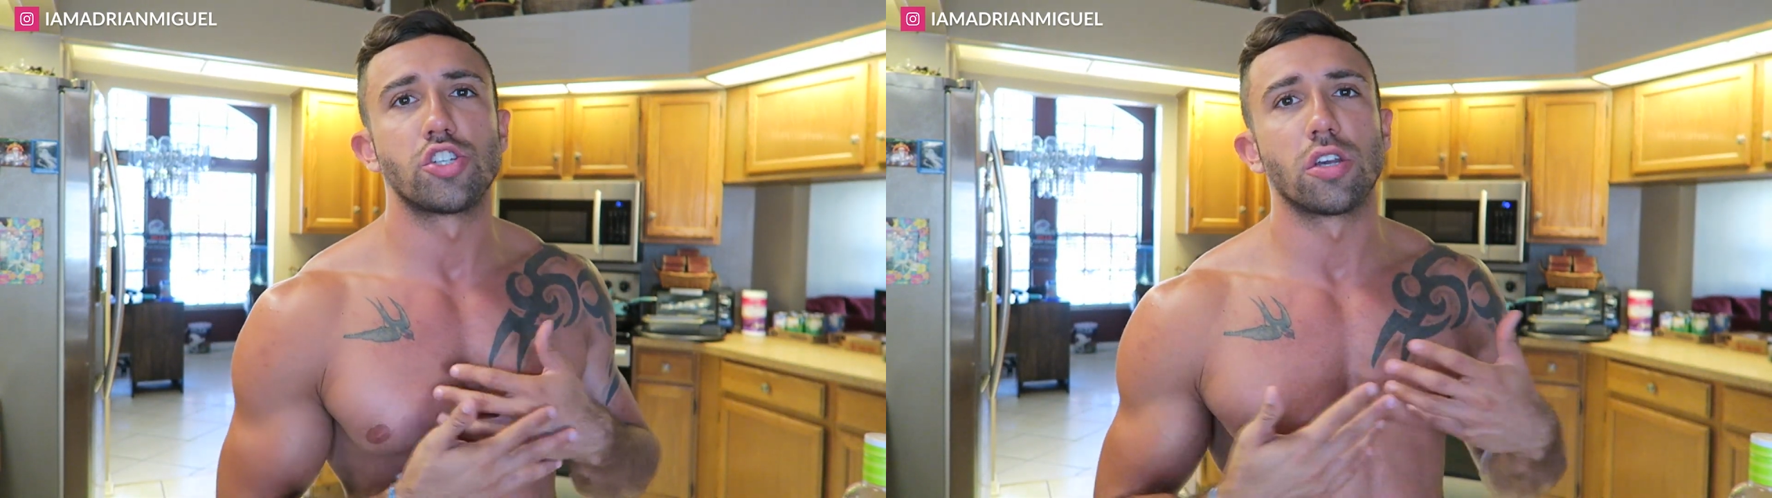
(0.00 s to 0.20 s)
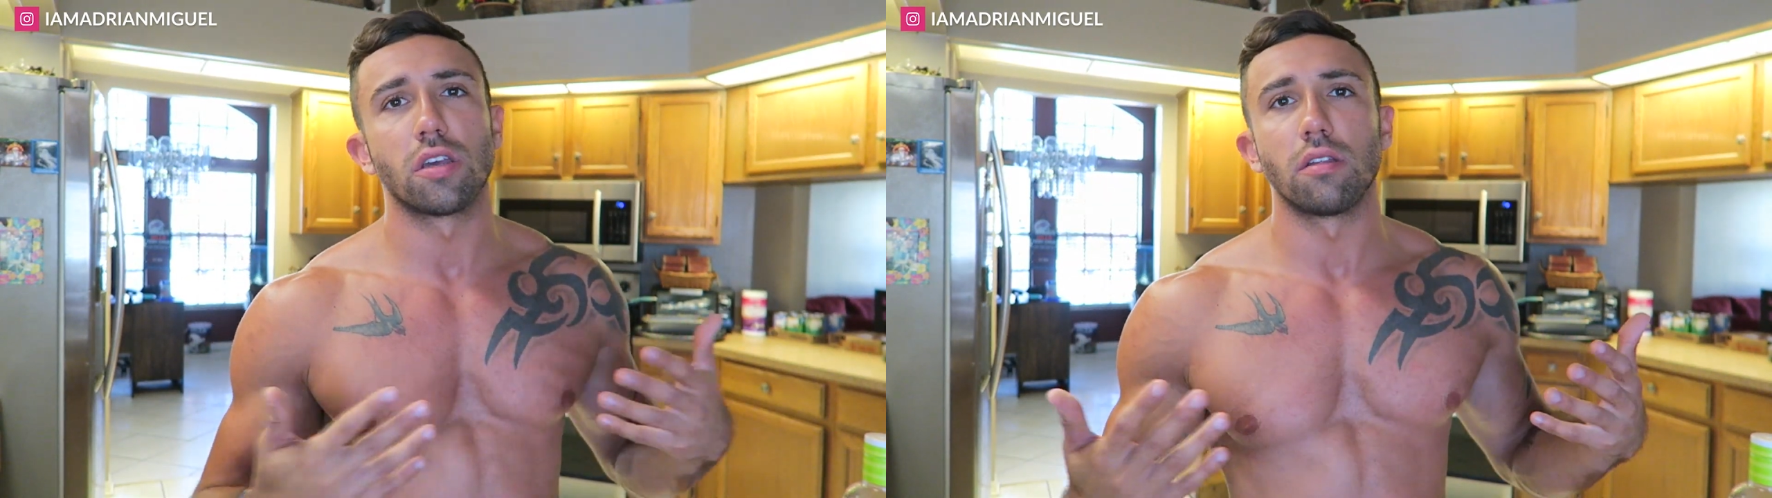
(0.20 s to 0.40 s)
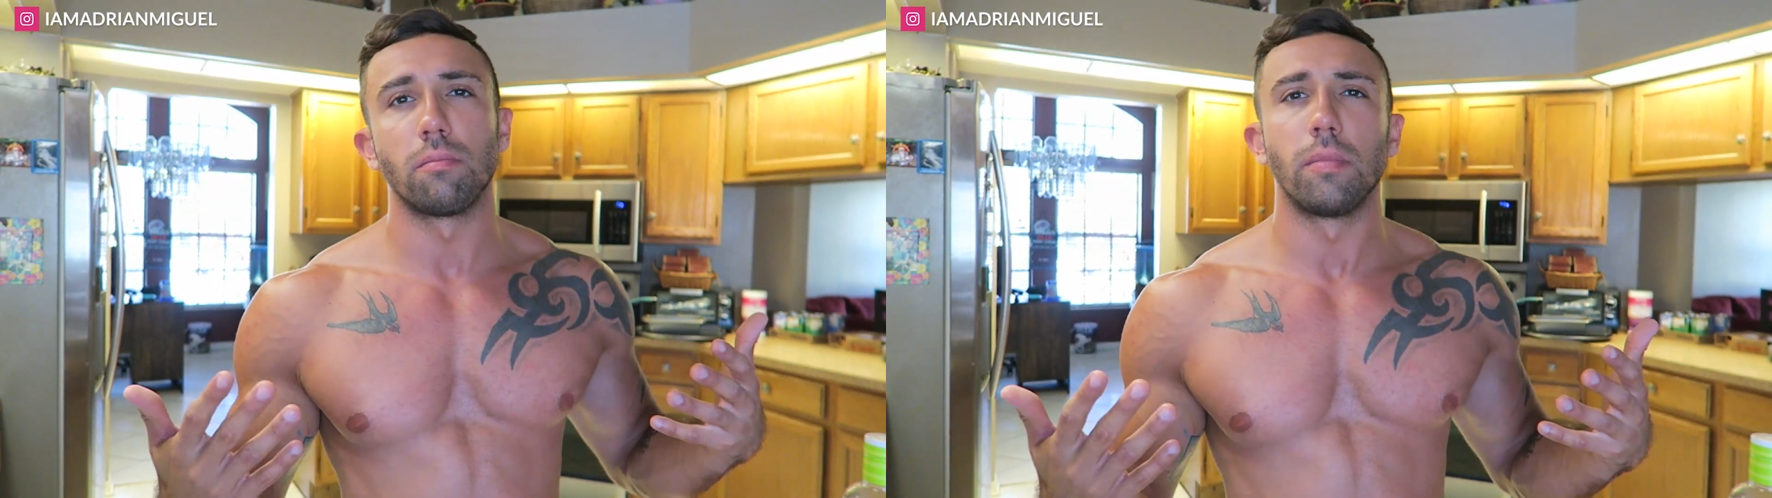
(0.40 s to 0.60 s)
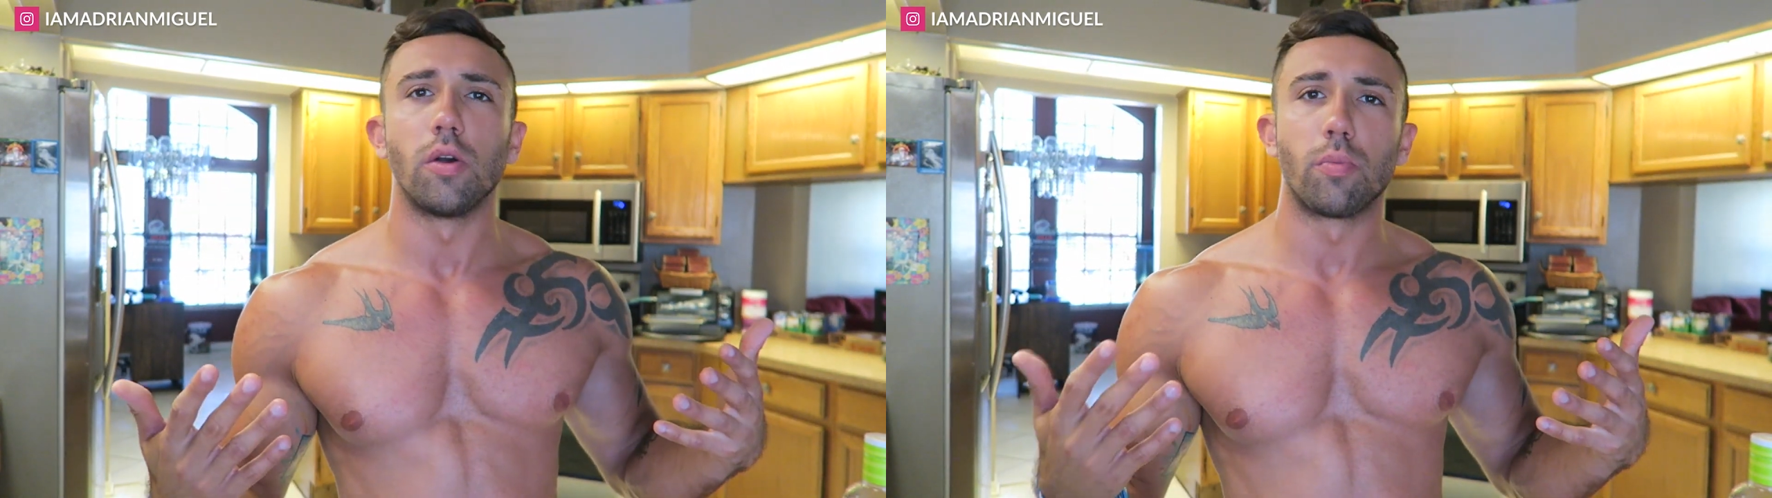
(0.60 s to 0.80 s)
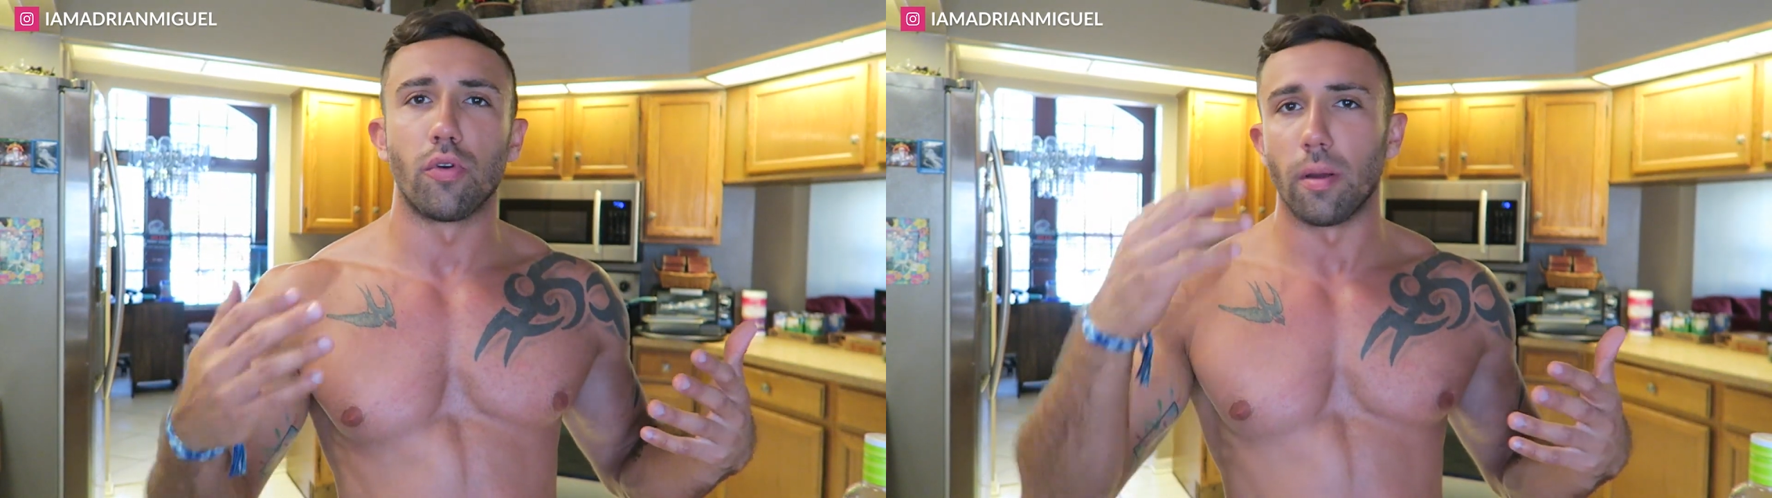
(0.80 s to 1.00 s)
chicken
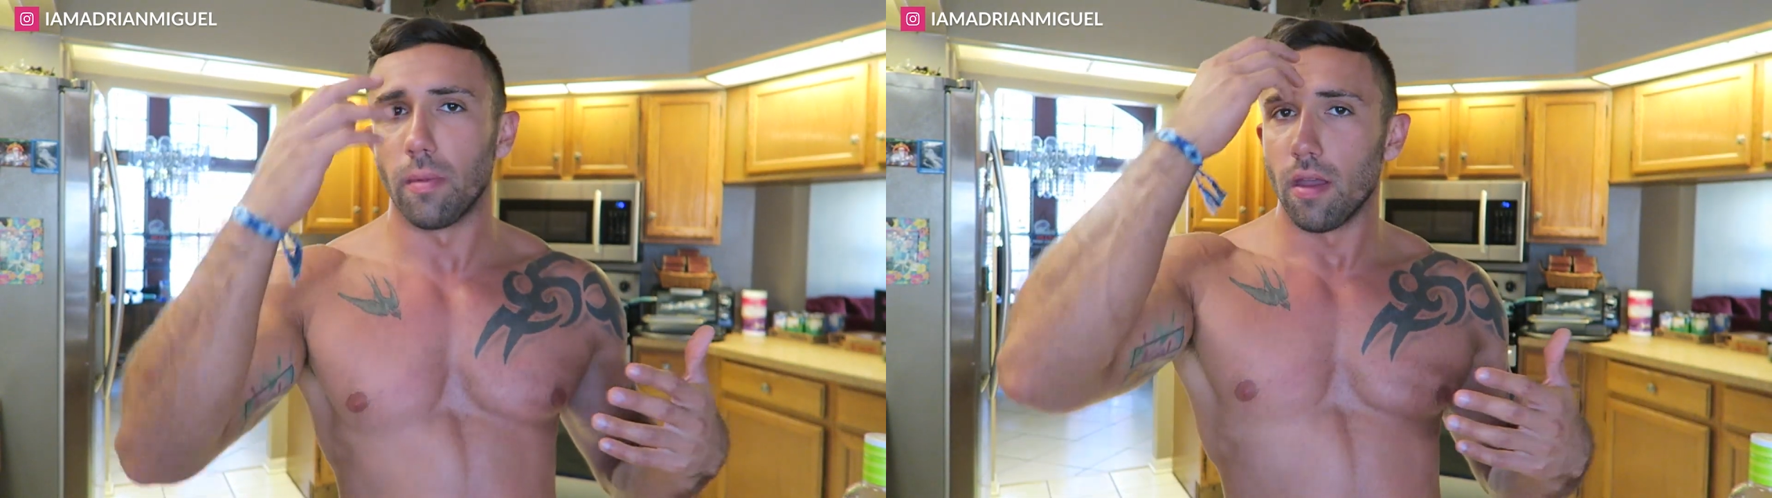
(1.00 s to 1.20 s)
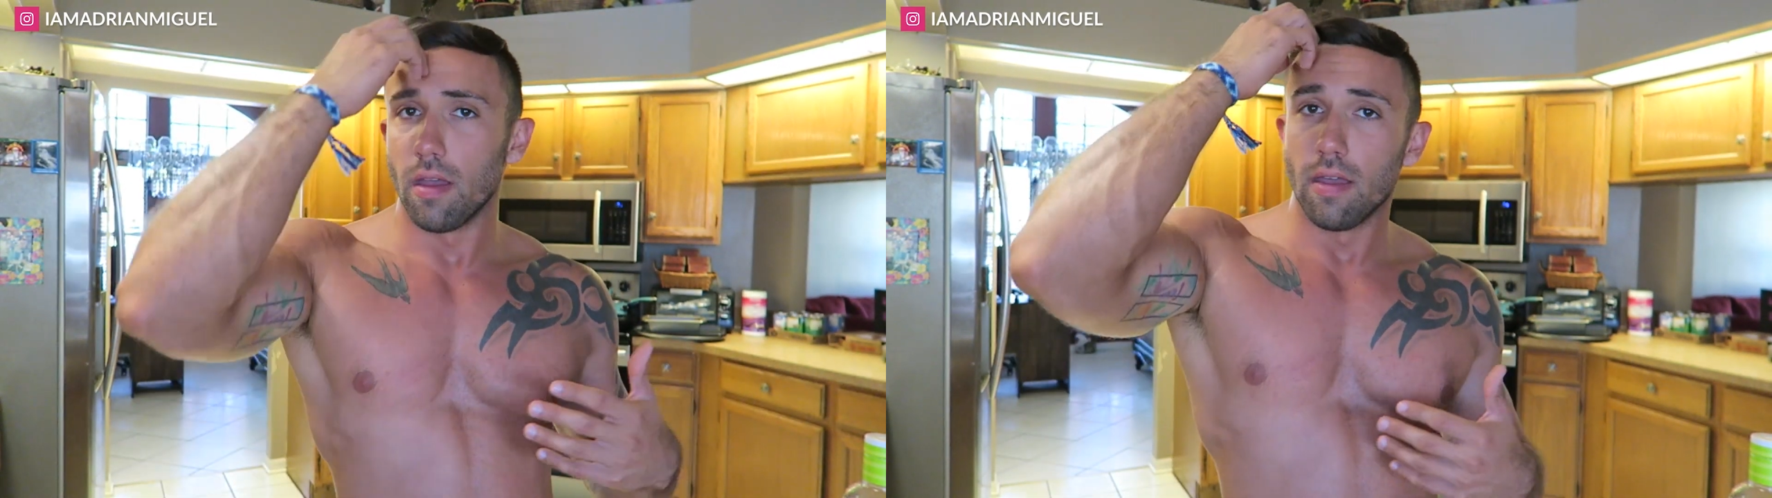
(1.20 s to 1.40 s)
meal prep.